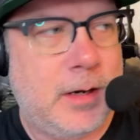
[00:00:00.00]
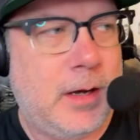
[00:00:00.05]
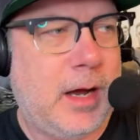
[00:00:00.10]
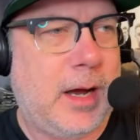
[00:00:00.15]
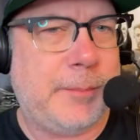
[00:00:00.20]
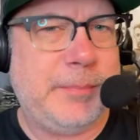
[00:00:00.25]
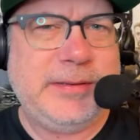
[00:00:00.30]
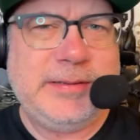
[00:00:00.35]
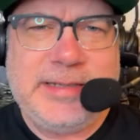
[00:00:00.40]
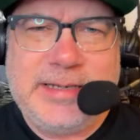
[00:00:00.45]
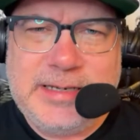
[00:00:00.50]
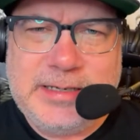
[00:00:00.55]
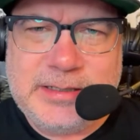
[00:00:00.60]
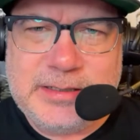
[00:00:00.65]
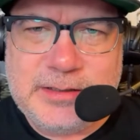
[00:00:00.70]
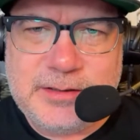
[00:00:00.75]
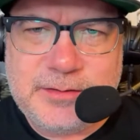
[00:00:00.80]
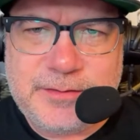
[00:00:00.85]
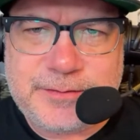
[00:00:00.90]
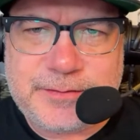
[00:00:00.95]
I
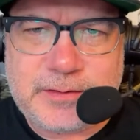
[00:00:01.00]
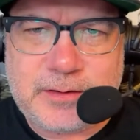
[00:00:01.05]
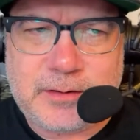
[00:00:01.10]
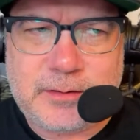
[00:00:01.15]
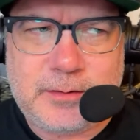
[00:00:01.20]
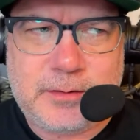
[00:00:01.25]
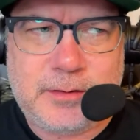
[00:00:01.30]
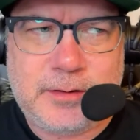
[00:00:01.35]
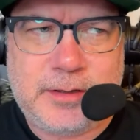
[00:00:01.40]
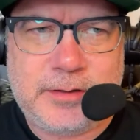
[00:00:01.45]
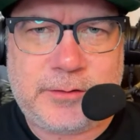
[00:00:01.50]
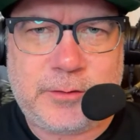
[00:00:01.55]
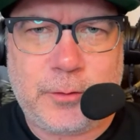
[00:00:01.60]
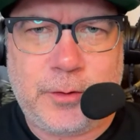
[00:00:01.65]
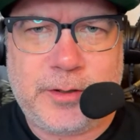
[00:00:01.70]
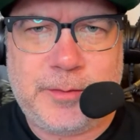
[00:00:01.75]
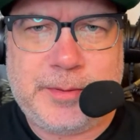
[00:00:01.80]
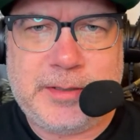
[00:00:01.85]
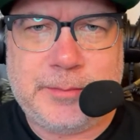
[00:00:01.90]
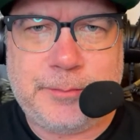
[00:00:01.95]
believe it's
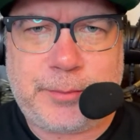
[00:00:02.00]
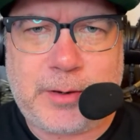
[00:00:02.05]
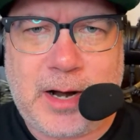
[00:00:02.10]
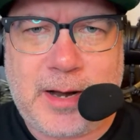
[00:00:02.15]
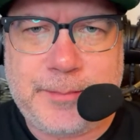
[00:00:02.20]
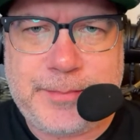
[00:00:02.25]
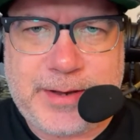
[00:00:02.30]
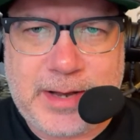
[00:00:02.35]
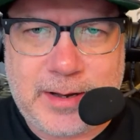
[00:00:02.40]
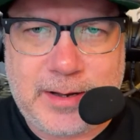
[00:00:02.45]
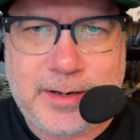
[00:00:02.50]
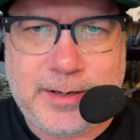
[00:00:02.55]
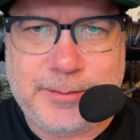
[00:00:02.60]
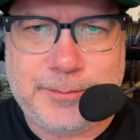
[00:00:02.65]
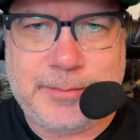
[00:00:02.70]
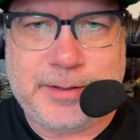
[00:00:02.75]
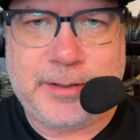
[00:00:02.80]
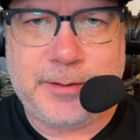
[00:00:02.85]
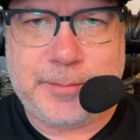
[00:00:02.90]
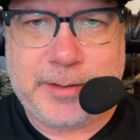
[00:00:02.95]
going to be in prime
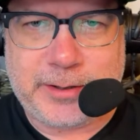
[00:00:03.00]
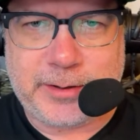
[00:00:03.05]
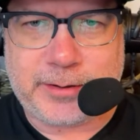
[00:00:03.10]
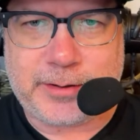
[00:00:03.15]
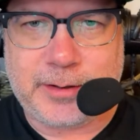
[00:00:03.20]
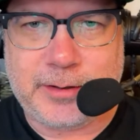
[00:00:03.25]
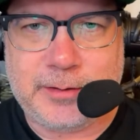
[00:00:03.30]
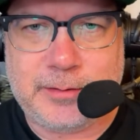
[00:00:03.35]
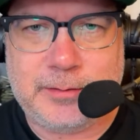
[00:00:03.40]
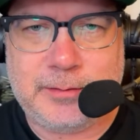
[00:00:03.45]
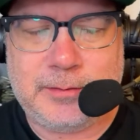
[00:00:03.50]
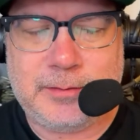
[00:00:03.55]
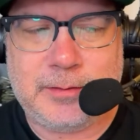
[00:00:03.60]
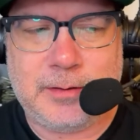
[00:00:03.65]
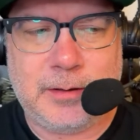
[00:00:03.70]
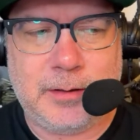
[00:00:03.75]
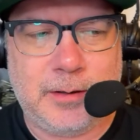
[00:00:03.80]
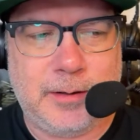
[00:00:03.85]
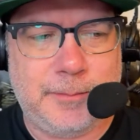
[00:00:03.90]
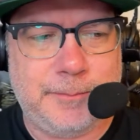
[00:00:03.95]
time in America.
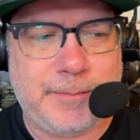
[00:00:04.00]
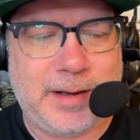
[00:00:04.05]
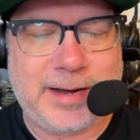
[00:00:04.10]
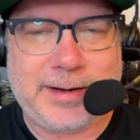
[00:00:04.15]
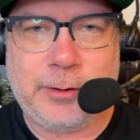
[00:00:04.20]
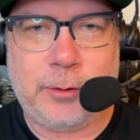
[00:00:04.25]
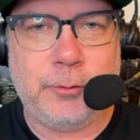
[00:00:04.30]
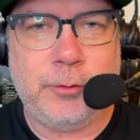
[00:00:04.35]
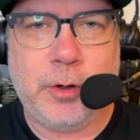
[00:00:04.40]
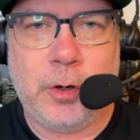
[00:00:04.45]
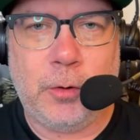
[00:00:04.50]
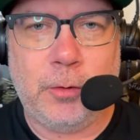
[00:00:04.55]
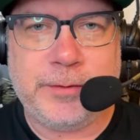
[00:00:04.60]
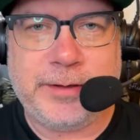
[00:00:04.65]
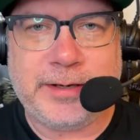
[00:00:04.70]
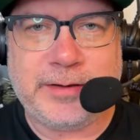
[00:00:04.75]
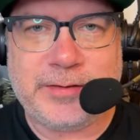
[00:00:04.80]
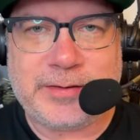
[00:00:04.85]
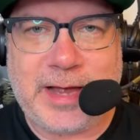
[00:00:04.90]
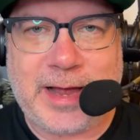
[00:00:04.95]
I don't know the
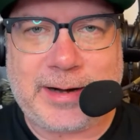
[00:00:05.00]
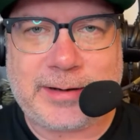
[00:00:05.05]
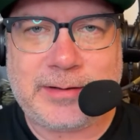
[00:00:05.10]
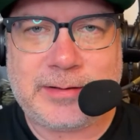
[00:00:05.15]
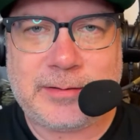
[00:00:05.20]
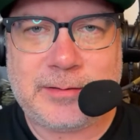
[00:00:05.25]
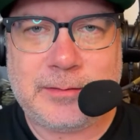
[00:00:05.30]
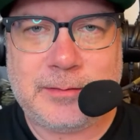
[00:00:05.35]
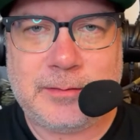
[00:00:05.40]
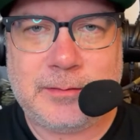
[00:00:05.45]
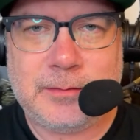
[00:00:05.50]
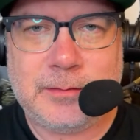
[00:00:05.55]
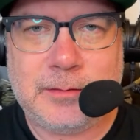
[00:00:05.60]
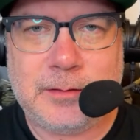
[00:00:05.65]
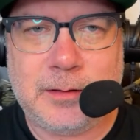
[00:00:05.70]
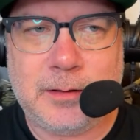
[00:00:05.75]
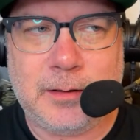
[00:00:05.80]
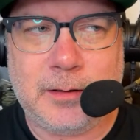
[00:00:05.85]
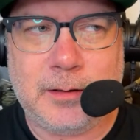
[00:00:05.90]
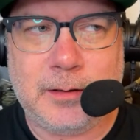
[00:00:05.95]
exact
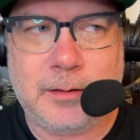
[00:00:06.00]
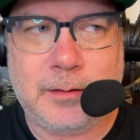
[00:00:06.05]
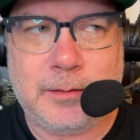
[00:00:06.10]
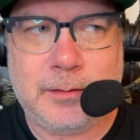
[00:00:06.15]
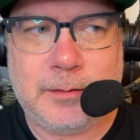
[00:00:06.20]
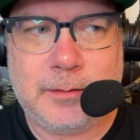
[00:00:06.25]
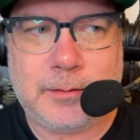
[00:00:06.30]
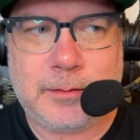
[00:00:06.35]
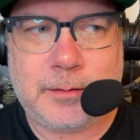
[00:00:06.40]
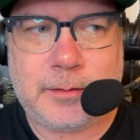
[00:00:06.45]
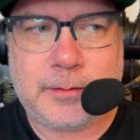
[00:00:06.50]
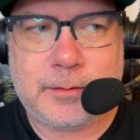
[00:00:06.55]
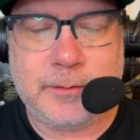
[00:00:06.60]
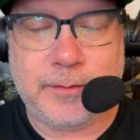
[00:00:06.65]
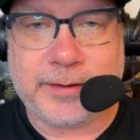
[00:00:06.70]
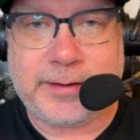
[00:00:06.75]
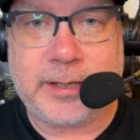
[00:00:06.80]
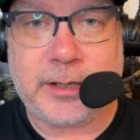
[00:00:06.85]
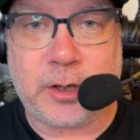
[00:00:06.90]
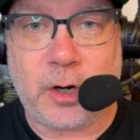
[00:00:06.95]

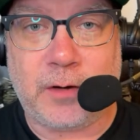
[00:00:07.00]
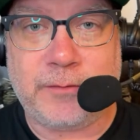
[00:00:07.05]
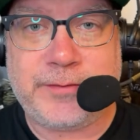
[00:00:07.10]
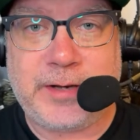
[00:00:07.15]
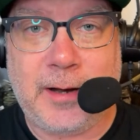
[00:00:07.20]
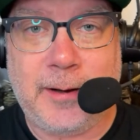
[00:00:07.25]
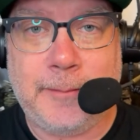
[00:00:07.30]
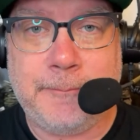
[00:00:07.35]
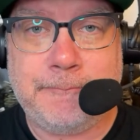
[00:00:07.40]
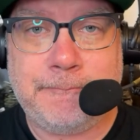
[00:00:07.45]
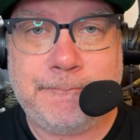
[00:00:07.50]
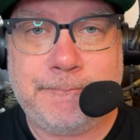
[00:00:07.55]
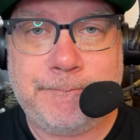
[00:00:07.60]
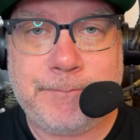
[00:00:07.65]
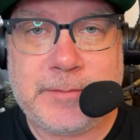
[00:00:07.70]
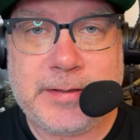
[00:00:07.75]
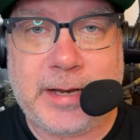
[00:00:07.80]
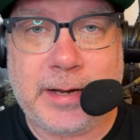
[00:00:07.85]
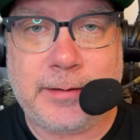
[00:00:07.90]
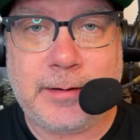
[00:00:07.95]
the kickoff time
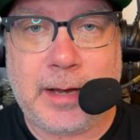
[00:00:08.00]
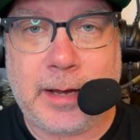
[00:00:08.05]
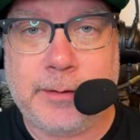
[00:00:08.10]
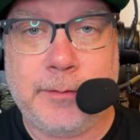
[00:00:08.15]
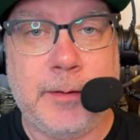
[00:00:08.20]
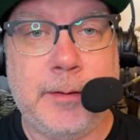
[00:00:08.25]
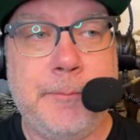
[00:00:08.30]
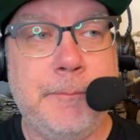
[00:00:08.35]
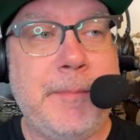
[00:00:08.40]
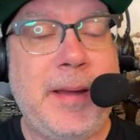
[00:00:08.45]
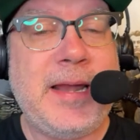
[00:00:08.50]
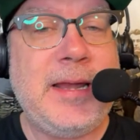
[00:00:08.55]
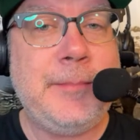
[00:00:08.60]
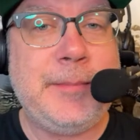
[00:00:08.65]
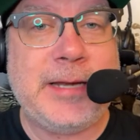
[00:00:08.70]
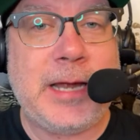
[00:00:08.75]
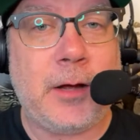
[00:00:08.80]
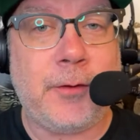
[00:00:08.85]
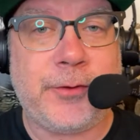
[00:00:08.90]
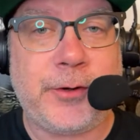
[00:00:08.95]
yet. It may
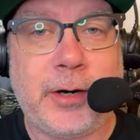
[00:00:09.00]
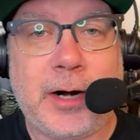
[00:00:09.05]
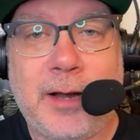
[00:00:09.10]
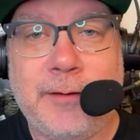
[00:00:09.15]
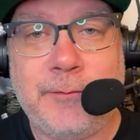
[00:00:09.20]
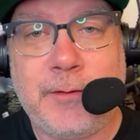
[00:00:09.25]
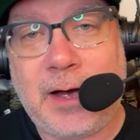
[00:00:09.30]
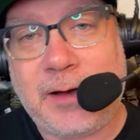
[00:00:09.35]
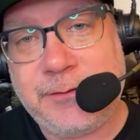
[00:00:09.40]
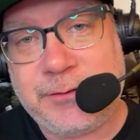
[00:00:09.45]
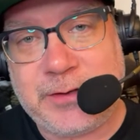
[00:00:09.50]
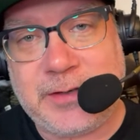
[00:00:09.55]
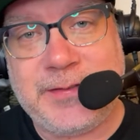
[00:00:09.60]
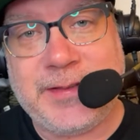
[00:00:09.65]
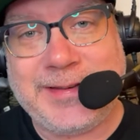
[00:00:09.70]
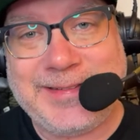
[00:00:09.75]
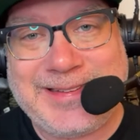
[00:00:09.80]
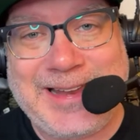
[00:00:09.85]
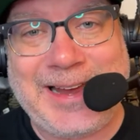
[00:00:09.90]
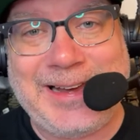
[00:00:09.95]
be out there. I've seen the
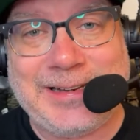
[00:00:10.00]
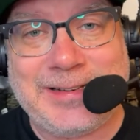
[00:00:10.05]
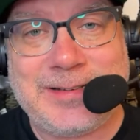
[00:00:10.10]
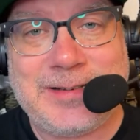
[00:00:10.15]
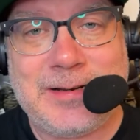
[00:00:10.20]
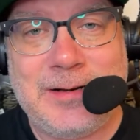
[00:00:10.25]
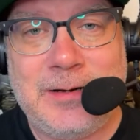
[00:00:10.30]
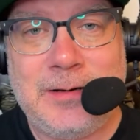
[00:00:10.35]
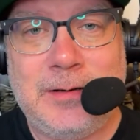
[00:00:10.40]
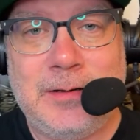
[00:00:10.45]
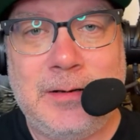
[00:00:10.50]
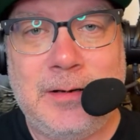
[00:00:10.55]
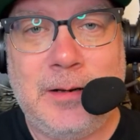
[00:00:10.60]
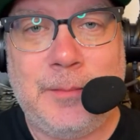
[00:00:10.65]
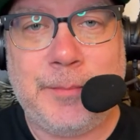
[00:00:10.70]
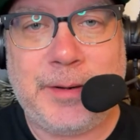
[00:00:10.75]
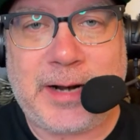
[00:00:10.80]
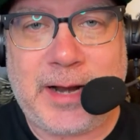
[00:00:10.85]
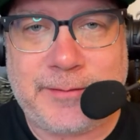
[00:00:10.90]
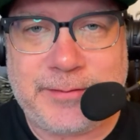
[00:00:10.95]
date,
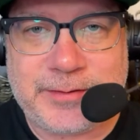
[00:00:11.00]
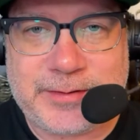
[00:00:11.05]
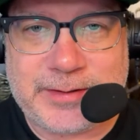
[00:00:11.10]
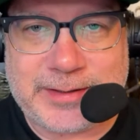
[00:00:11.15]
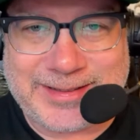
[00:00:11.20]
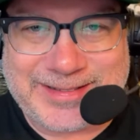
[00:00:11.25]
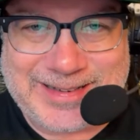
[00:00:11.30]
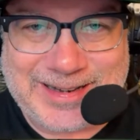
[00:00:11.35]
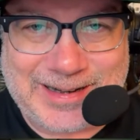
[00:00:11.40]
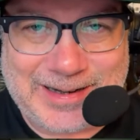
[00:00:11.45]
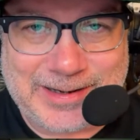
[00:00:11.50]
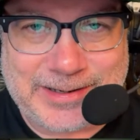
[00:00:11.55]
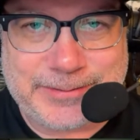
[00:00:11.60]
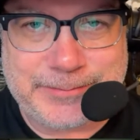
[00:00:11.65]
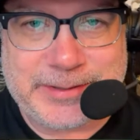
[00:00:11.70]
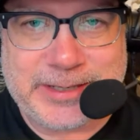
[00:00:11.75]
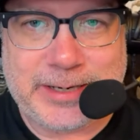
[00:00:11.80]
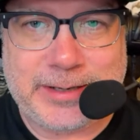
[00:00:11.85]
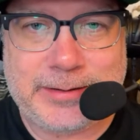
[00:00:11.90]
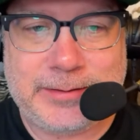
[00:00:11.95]
but I haven't seen a time
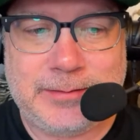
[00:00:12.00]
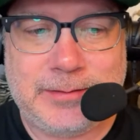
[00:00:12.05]
yet.